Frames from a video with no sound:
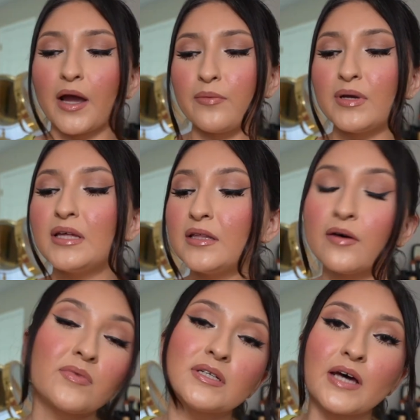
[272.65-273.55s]
I really
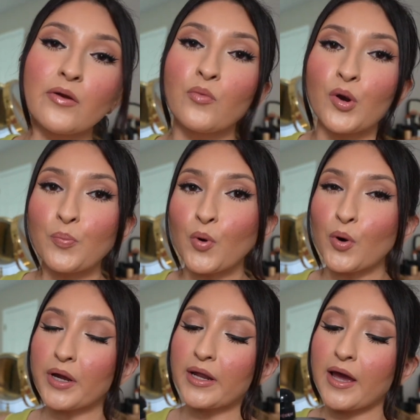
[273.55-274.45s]
loved this at one
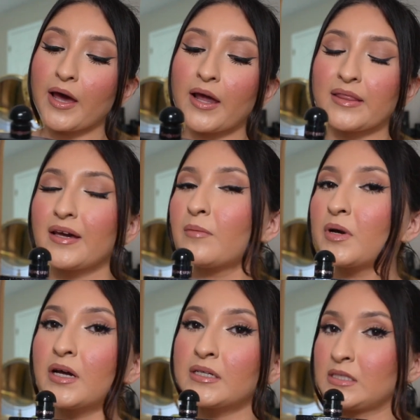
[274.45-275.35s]
point and I think I'm
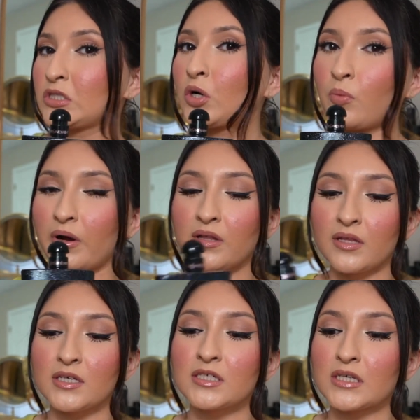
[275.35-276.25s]
gonna start wearing
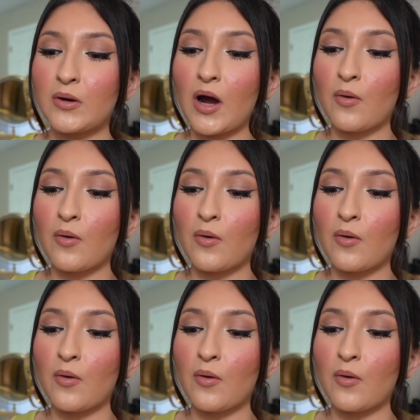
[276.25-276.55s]
this